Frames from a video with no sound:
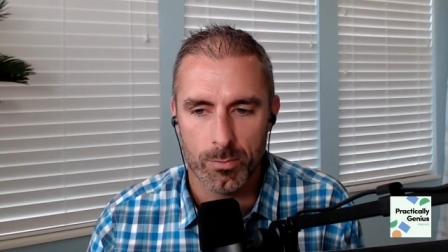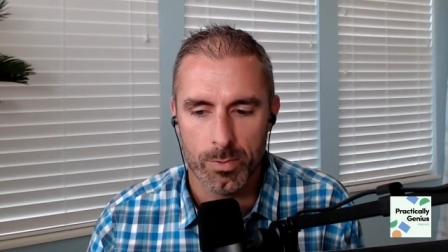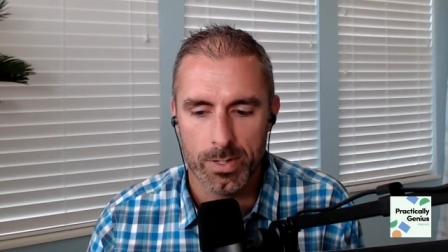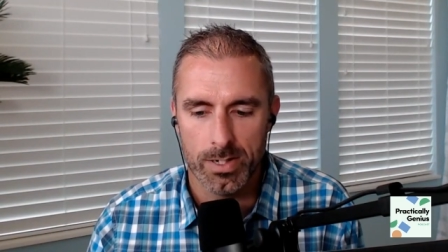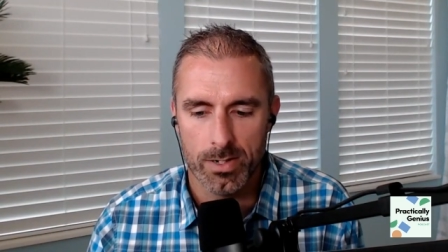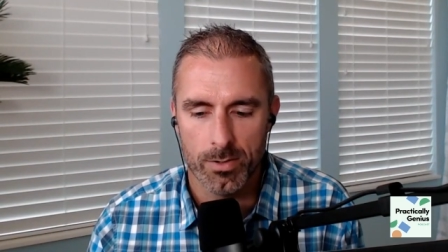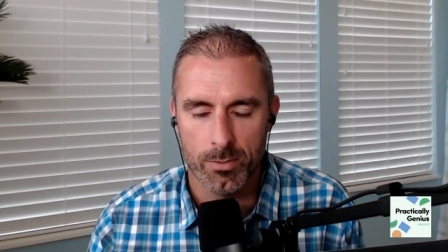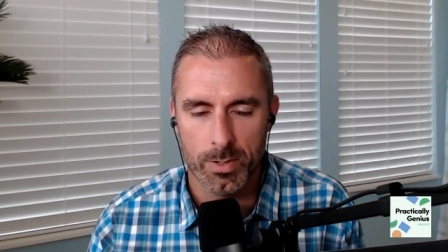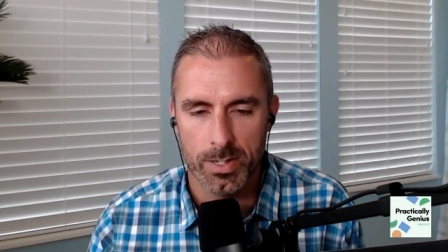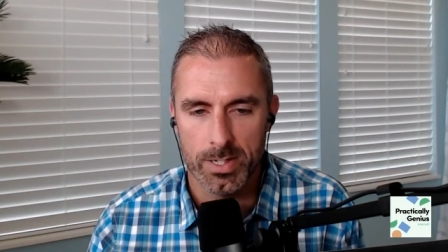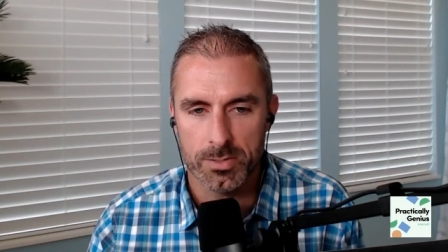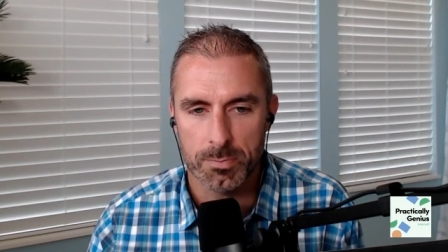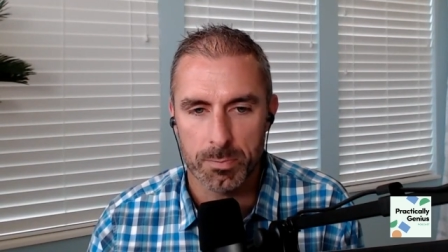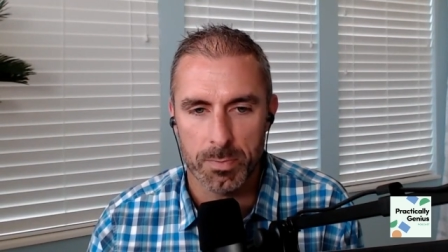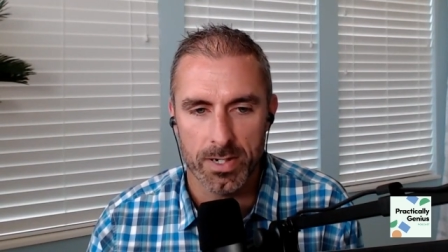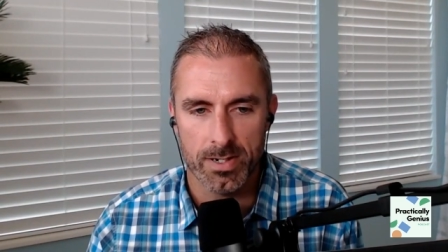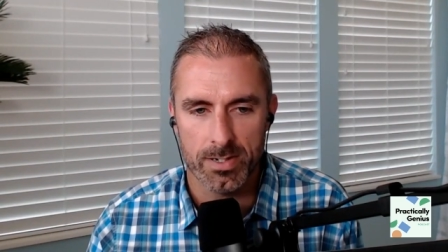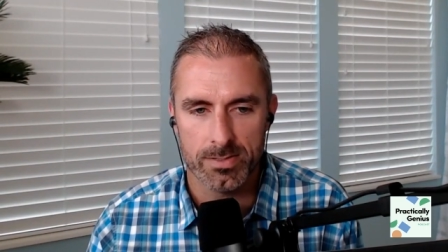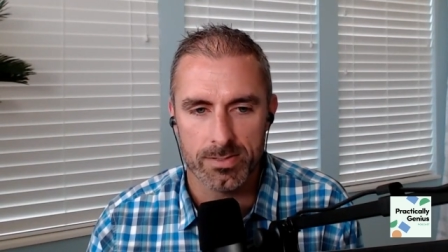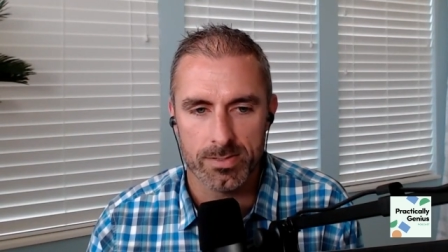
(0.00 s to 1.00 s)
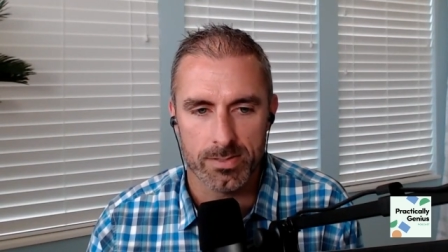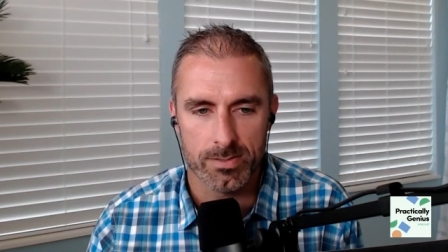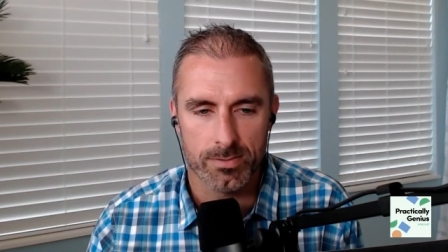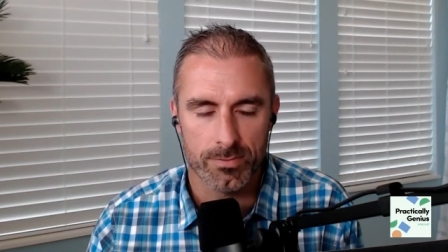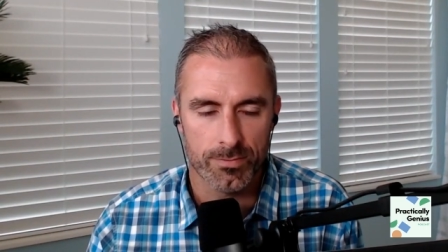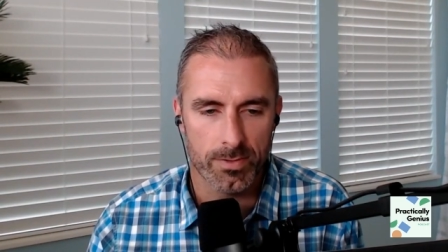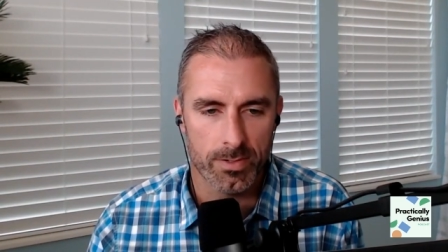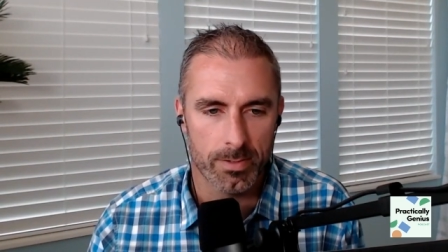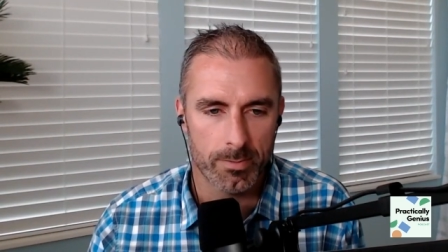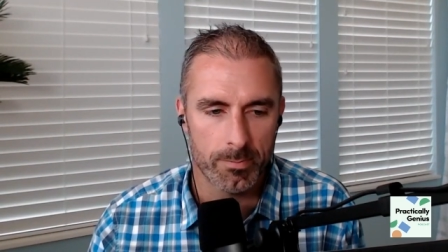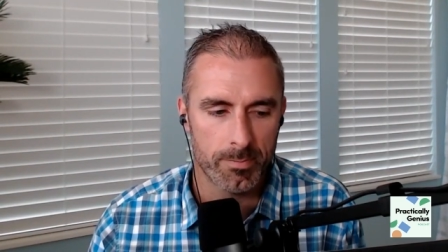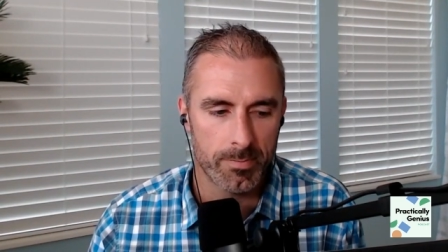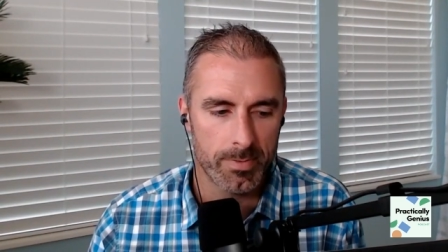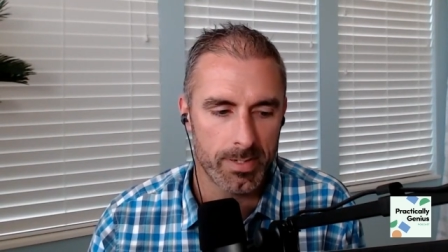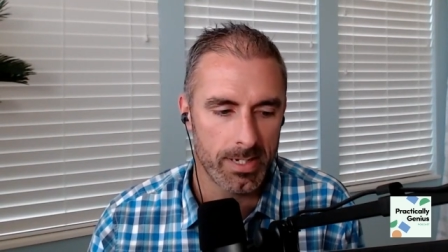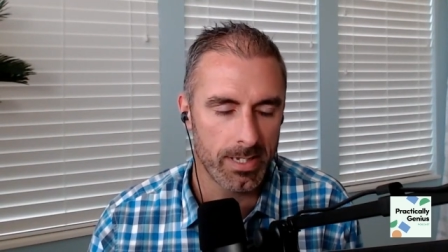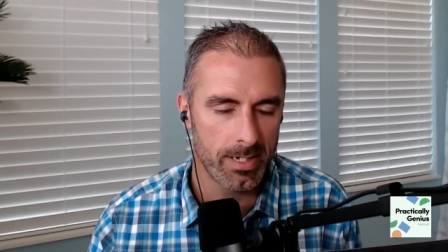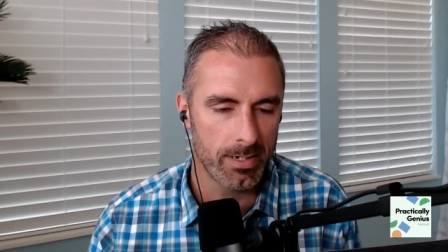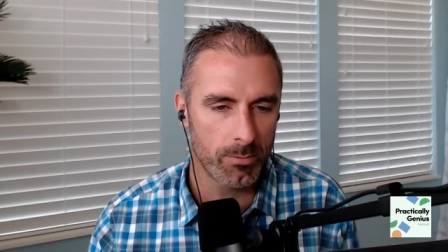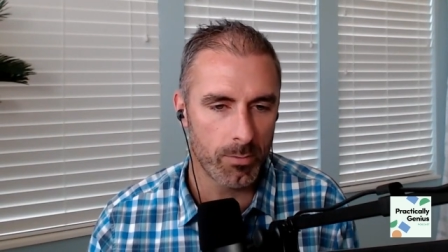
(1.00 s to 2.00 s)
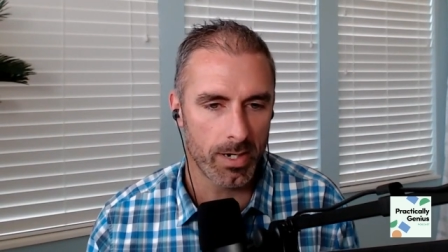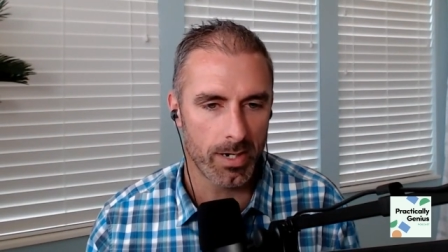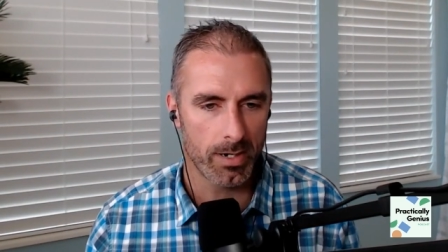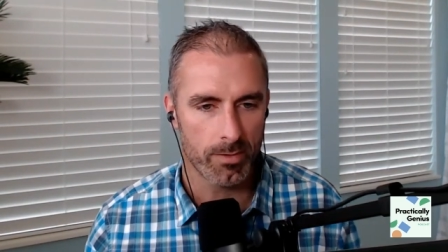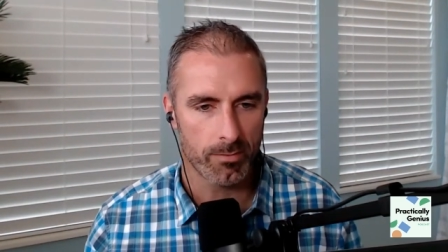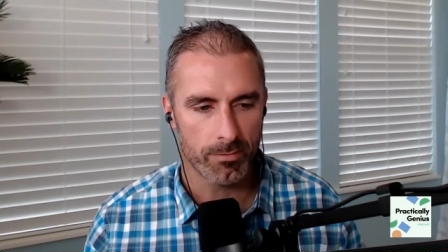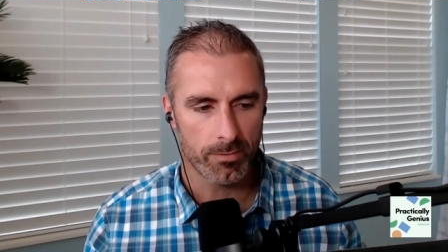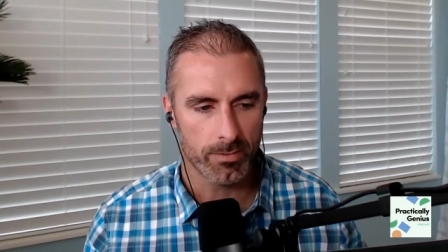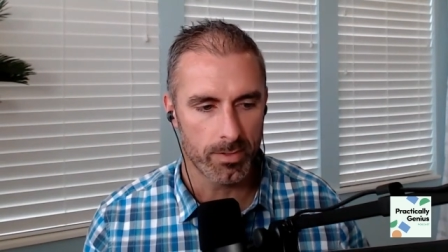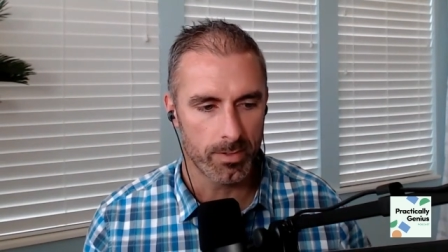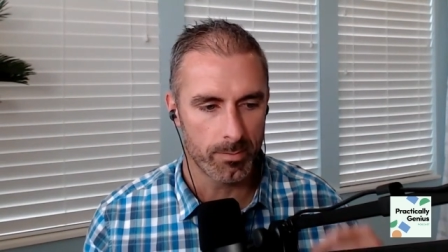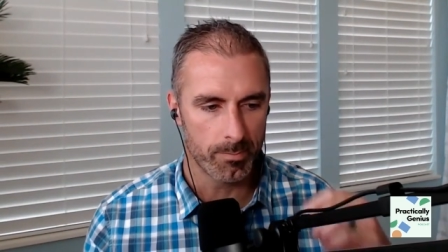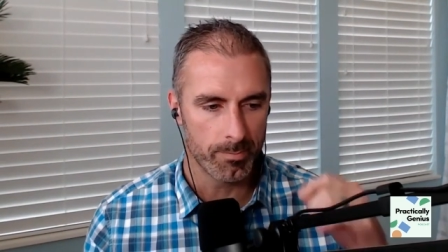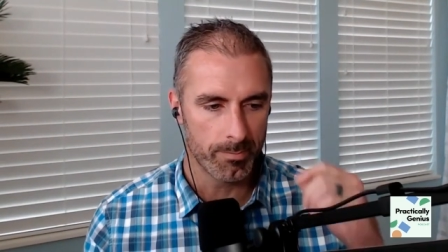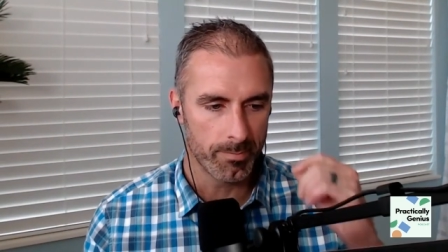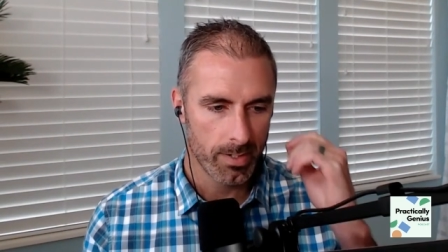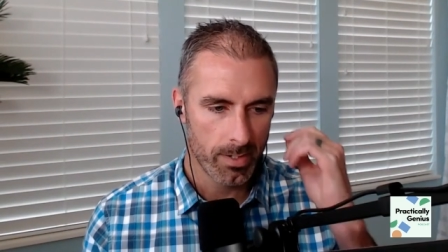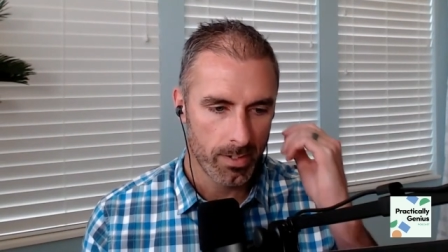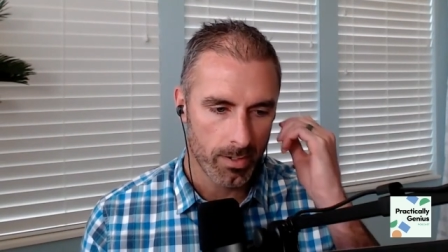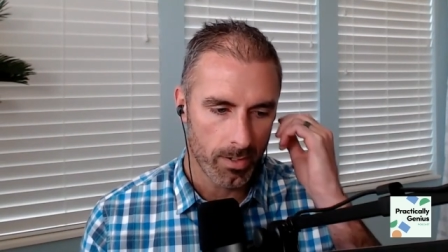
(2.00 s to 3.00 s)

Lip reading: We know we experience this from anywhere from